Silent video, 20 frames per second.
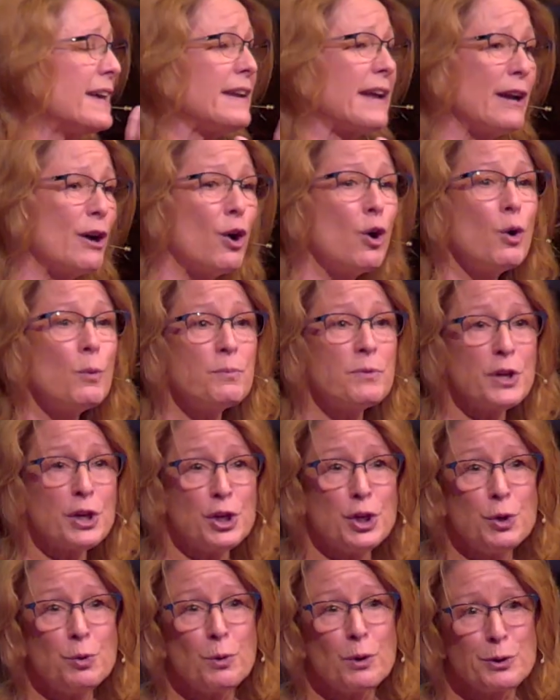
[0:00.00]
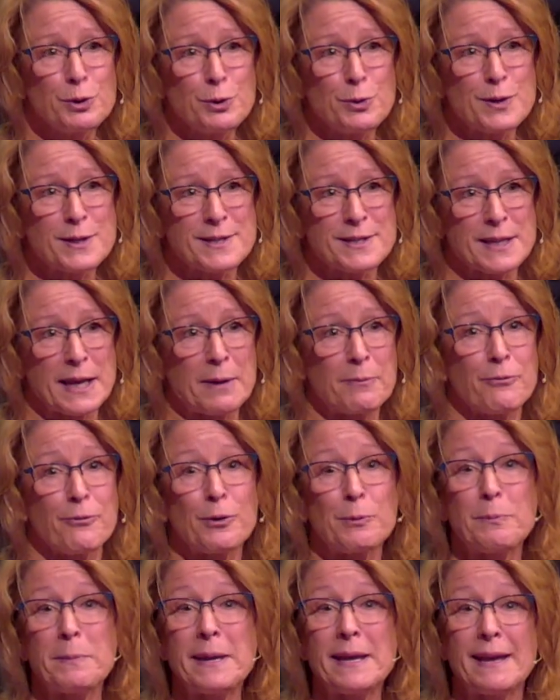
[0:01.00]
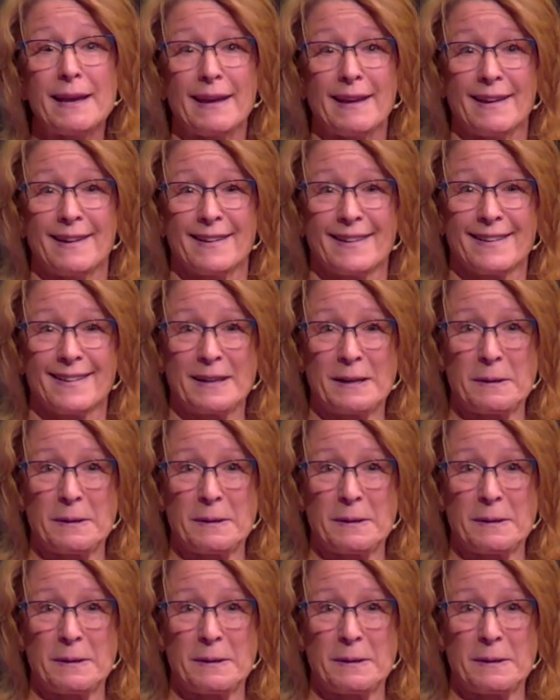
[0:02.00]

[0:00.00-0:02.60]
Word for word: And I hope that you will do the same for me.